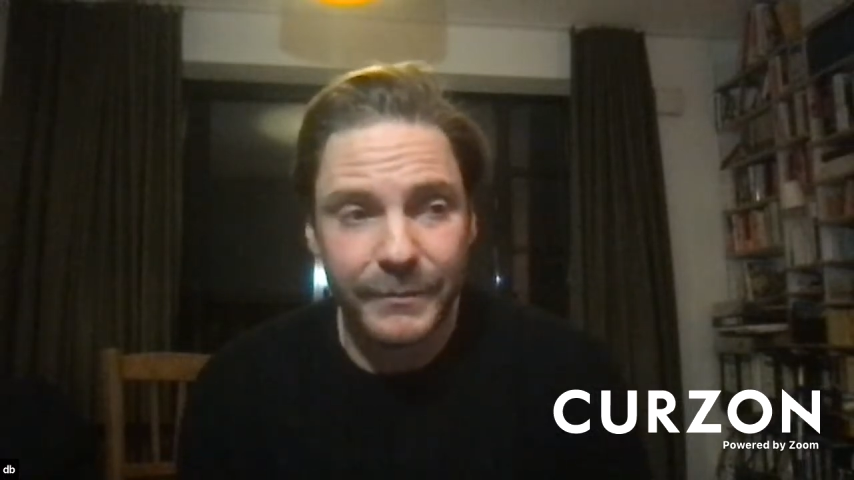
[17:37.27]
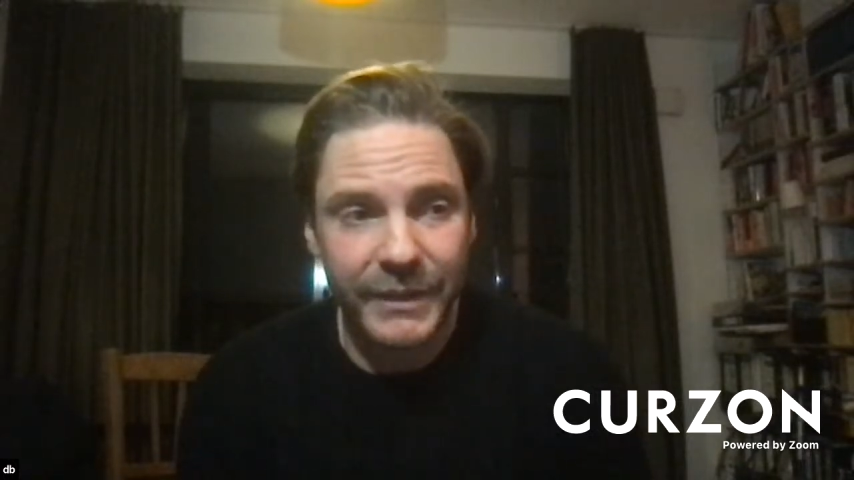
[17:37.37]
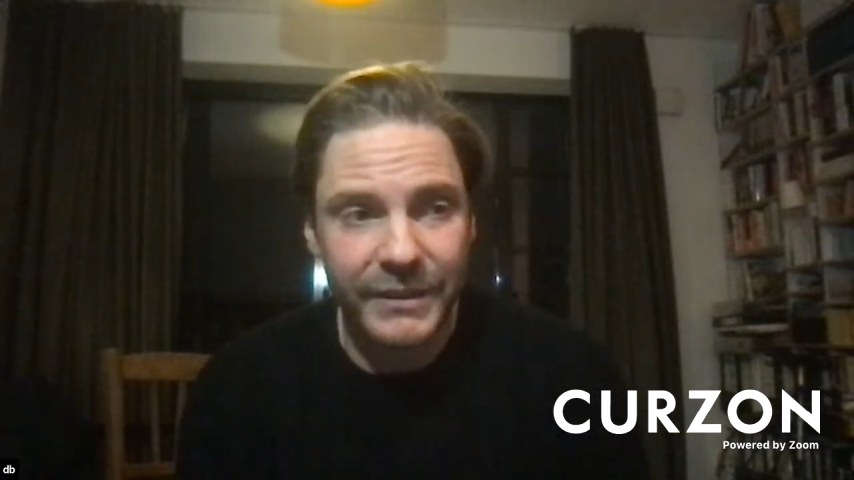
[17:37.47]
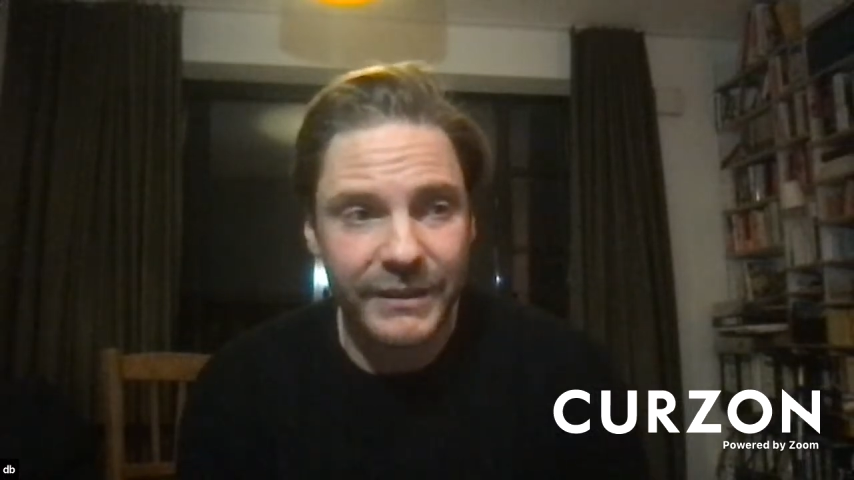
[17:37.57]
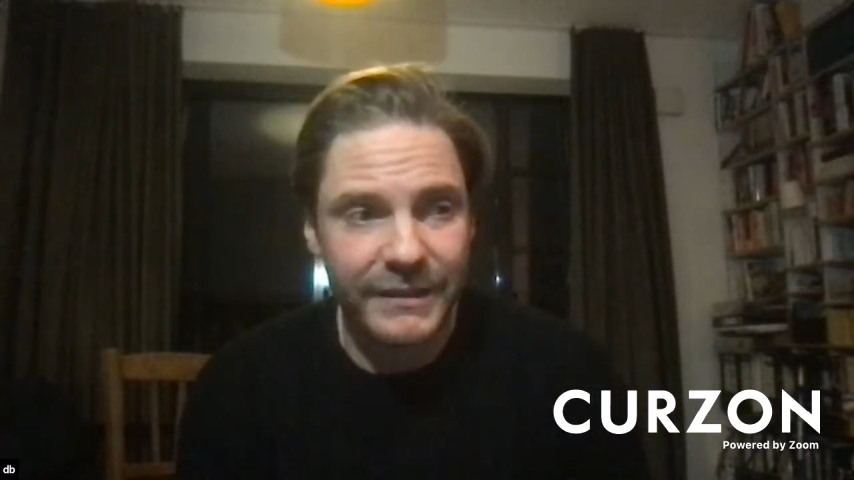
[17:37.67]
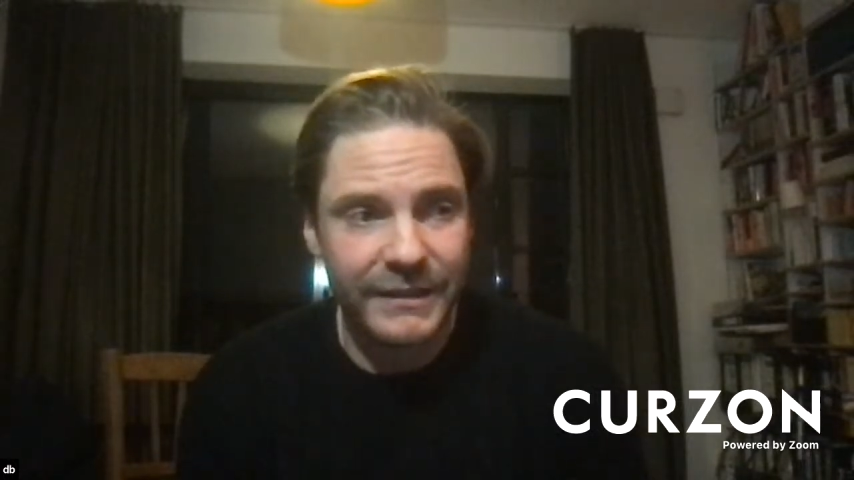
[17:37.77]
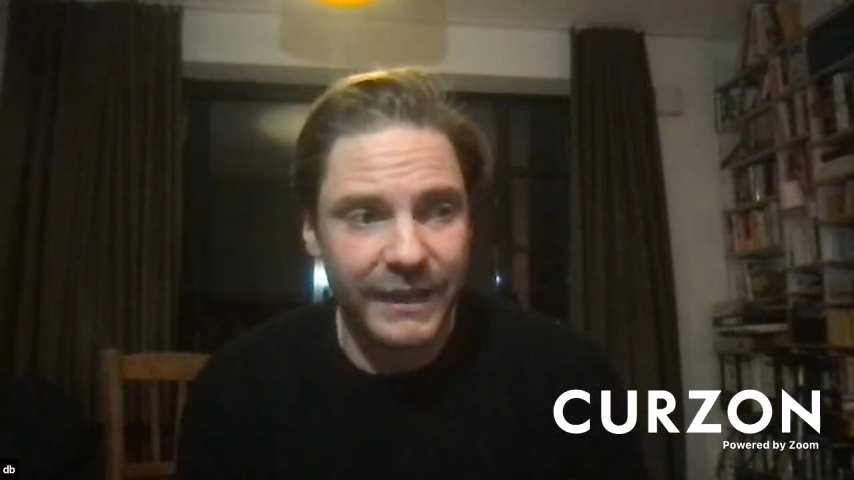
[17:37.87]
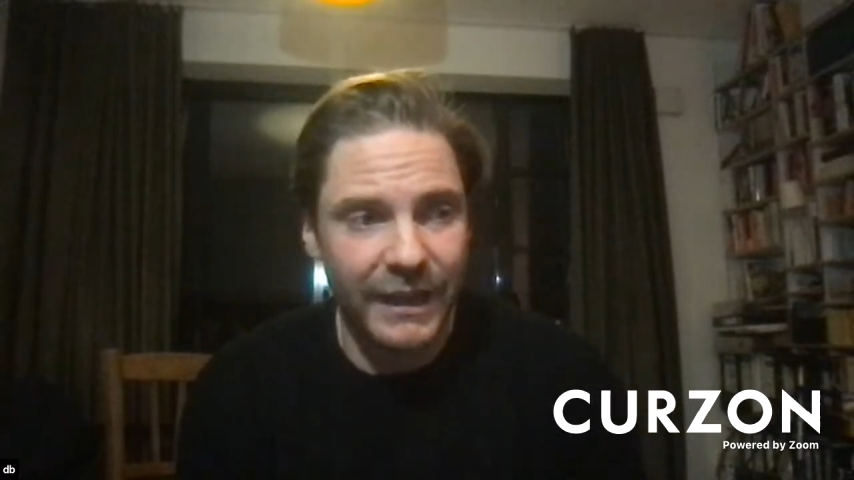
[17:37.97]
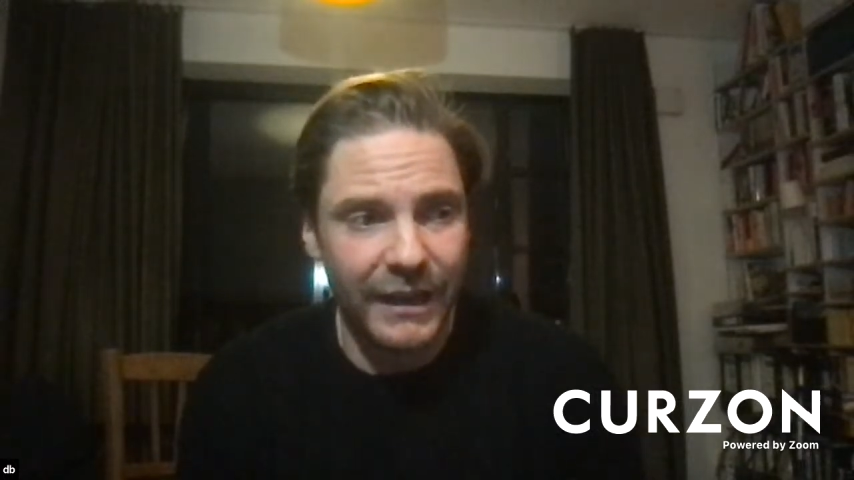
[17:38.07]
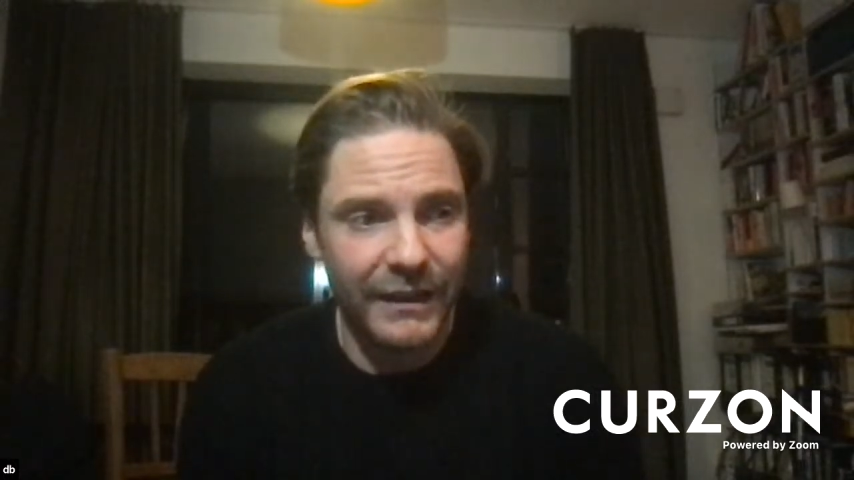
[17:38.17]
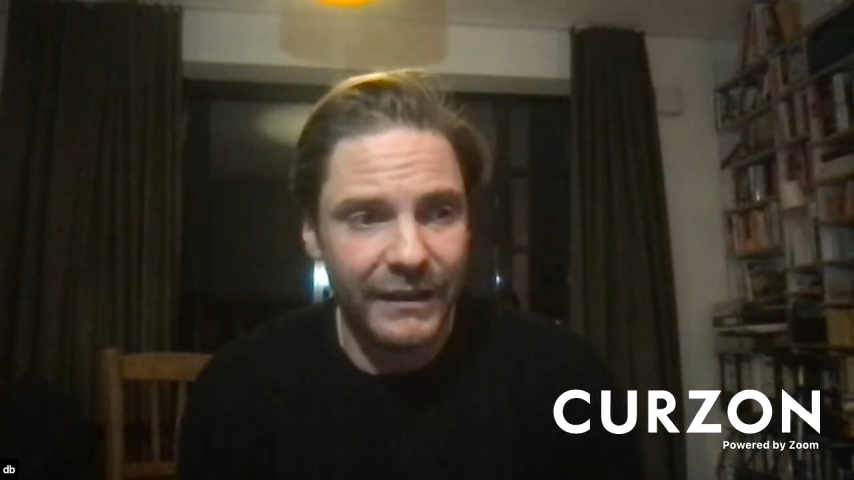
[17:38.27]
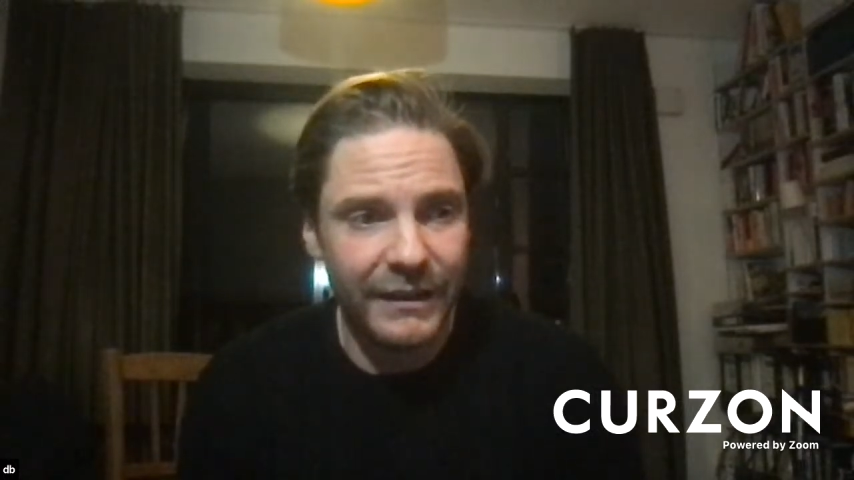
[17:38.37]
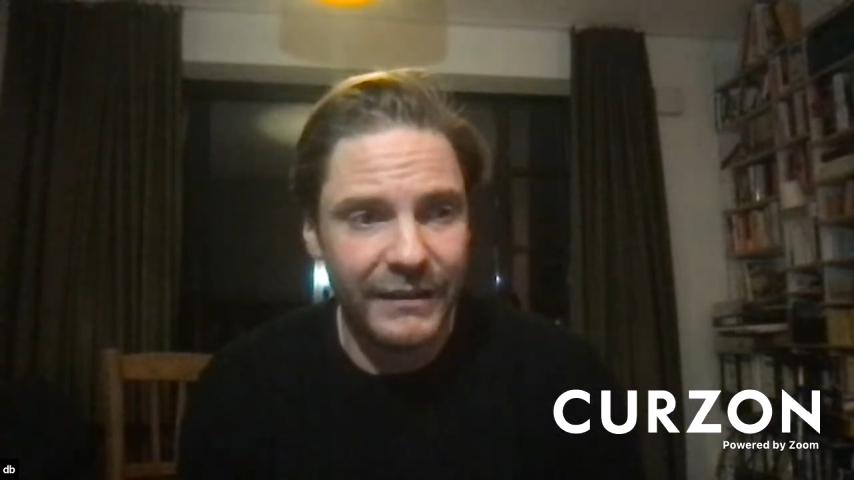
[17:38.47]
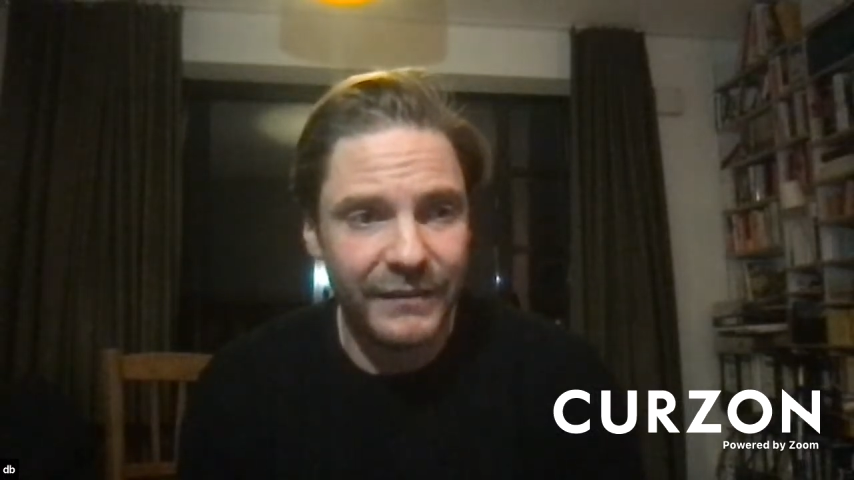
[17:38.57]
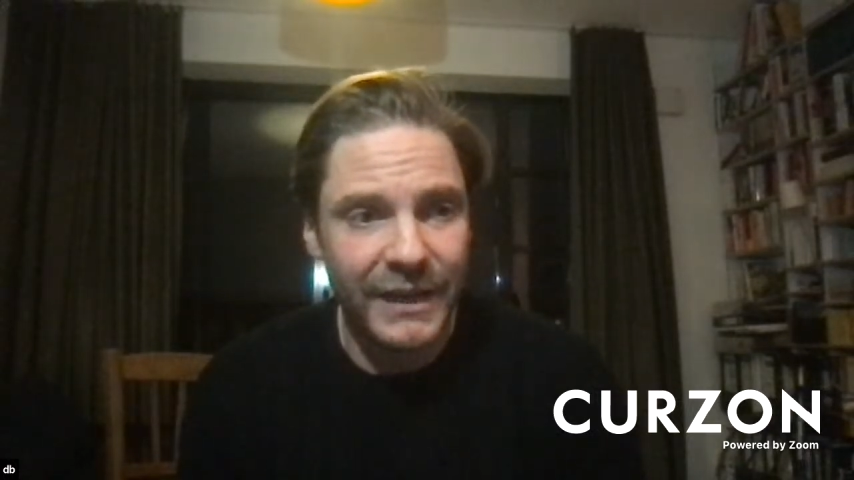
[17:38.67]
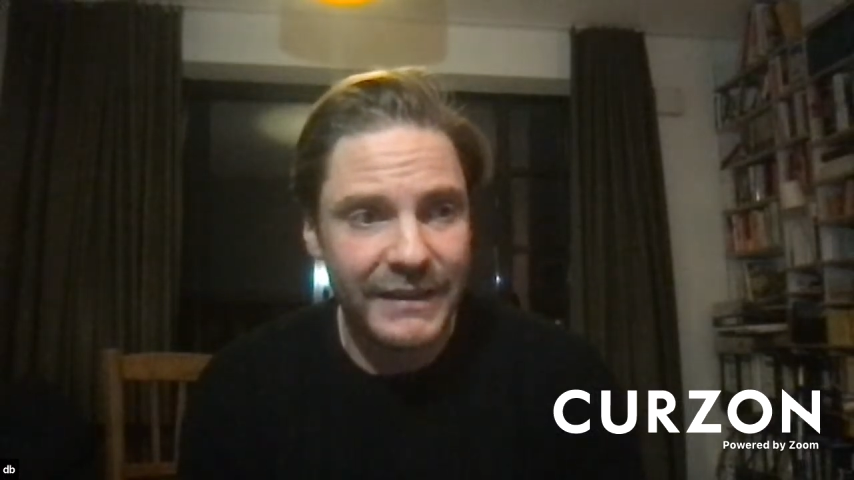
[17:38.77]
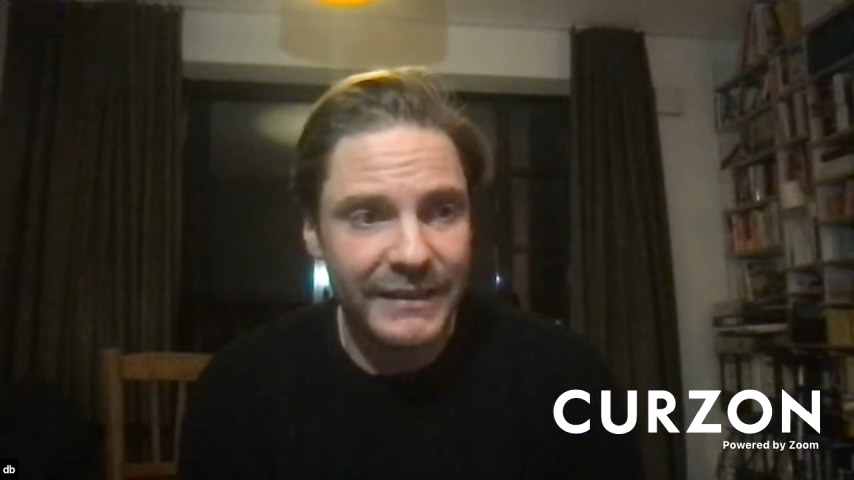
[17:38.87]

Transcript: precious advice